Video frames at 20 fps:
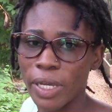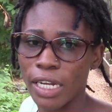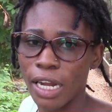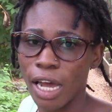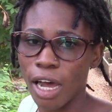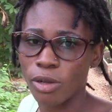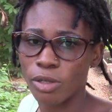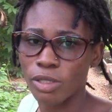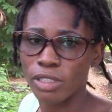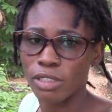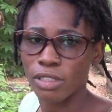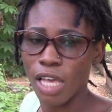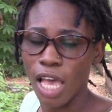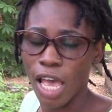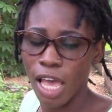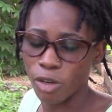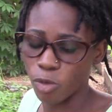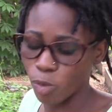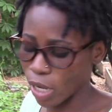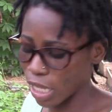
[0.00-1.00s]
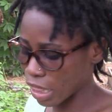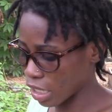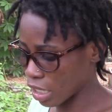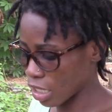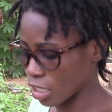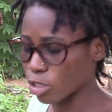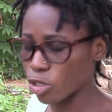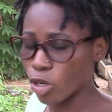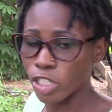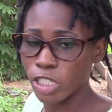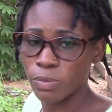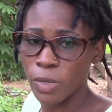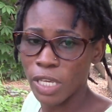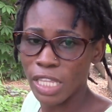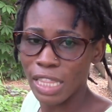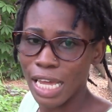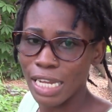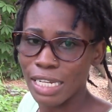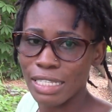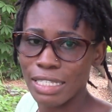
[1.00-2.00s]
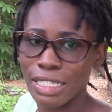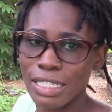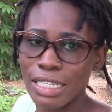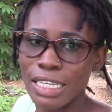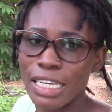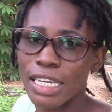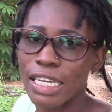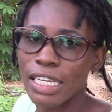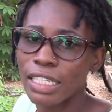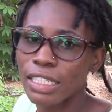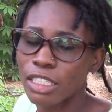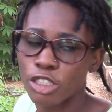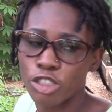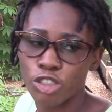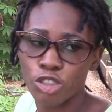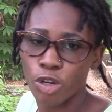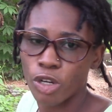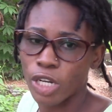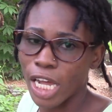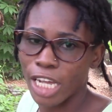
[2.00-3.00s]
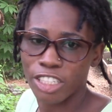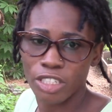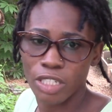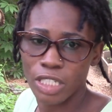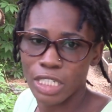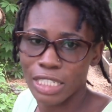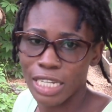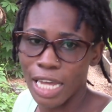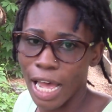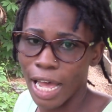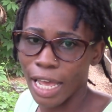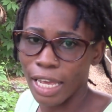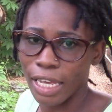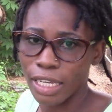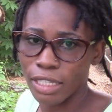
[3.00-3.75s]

out. And one thing it taught me, that seed don't actually die.